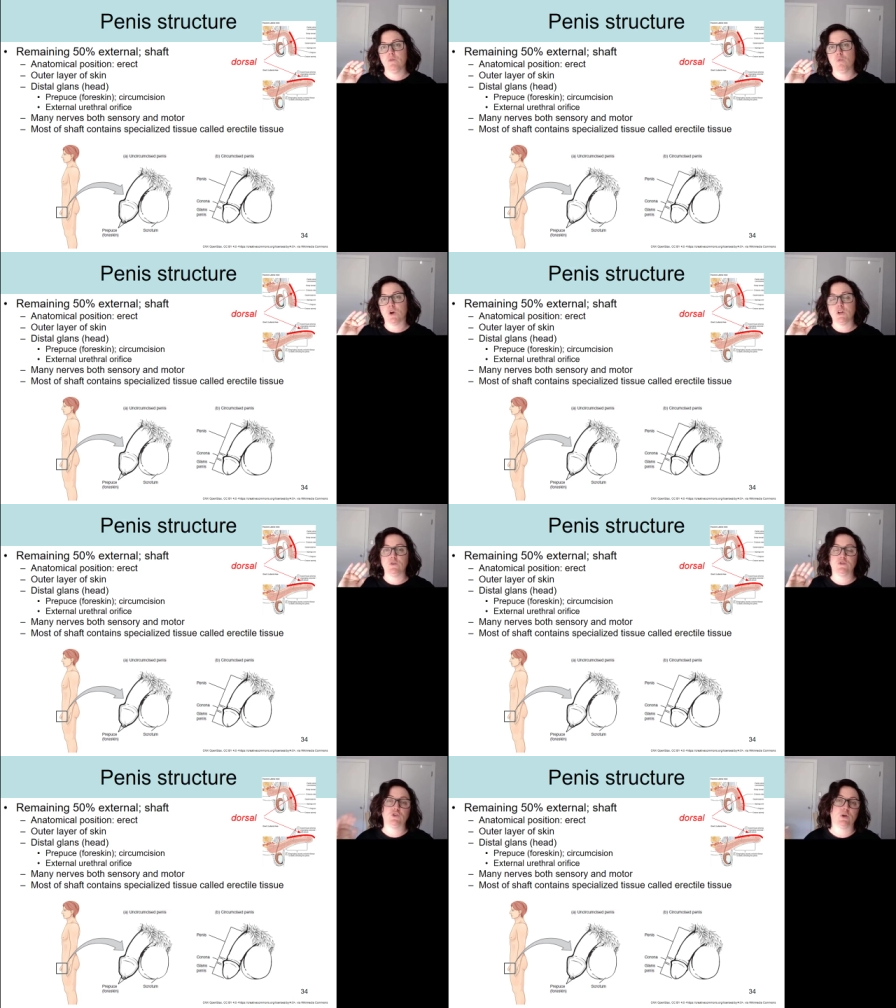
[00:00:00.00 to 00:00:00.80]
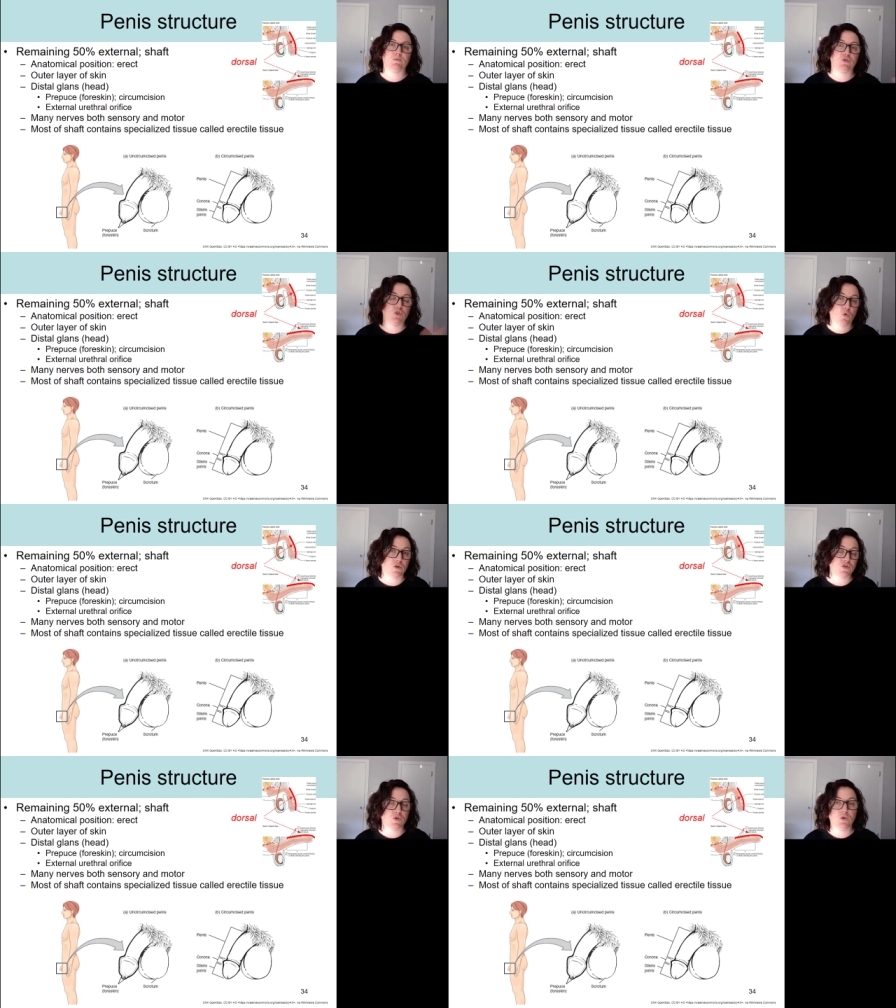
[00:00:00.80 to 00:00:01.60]
we're going to use the terms
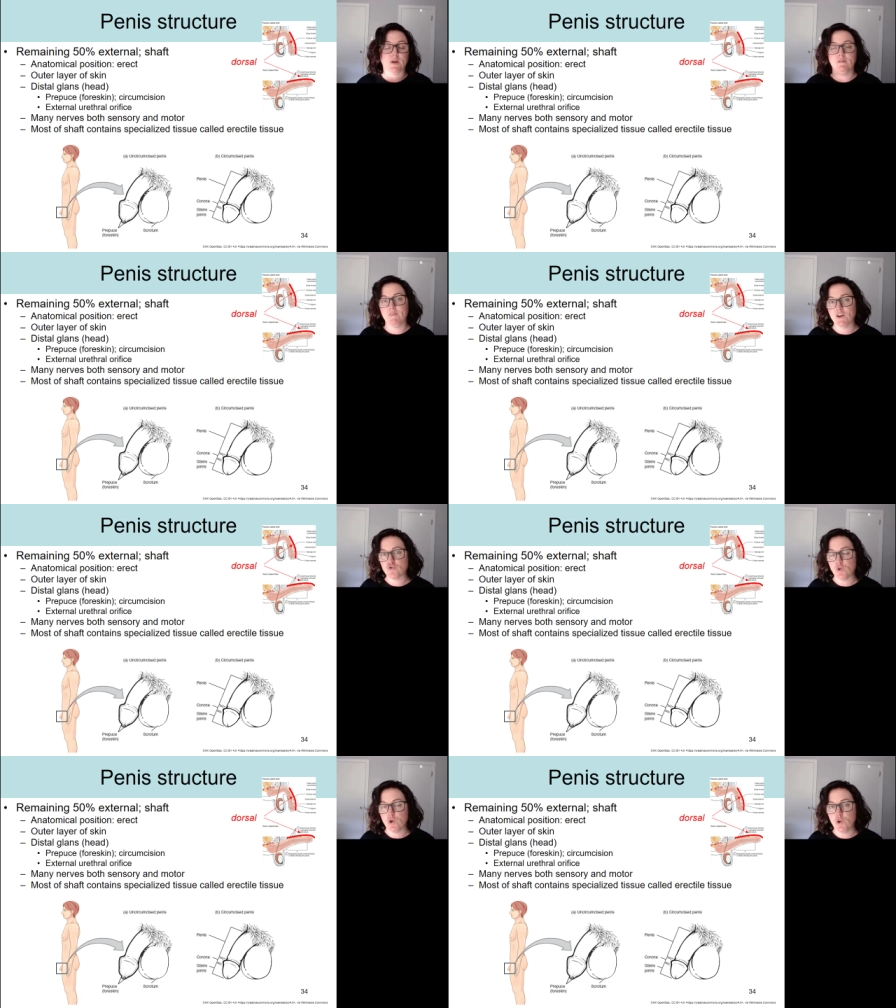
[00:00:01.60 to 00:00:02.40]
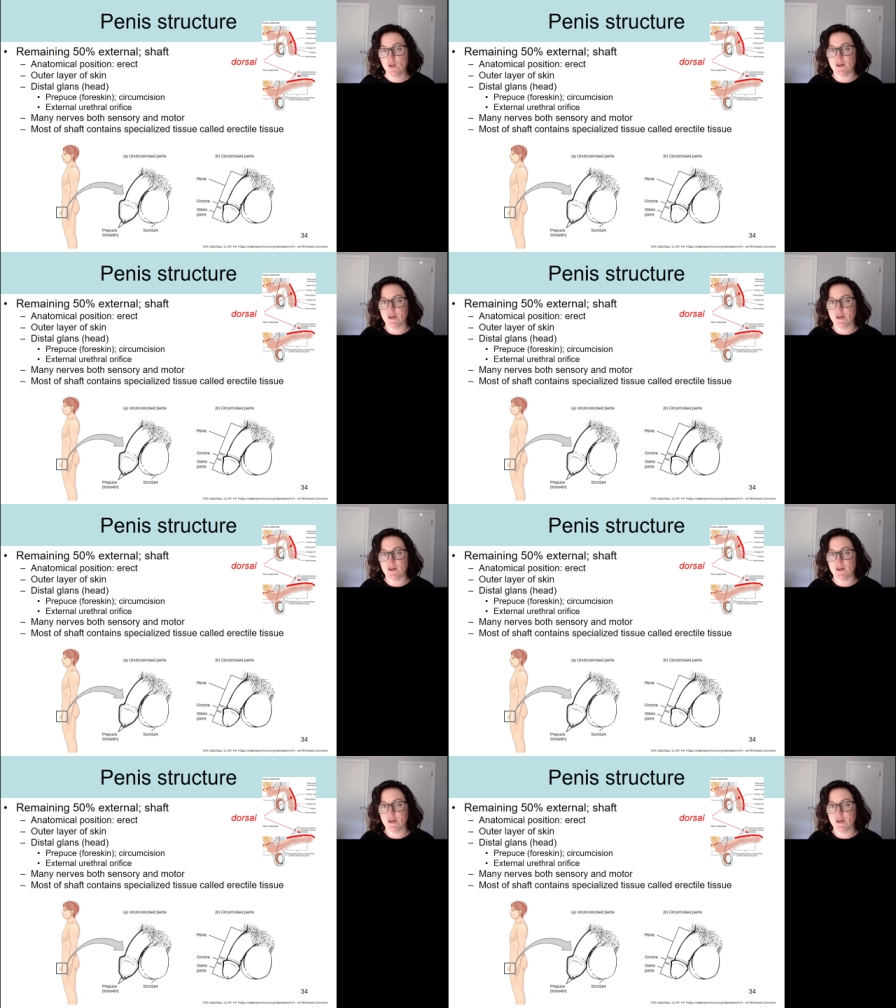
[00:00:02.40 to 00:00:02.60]
dorsal and ventral,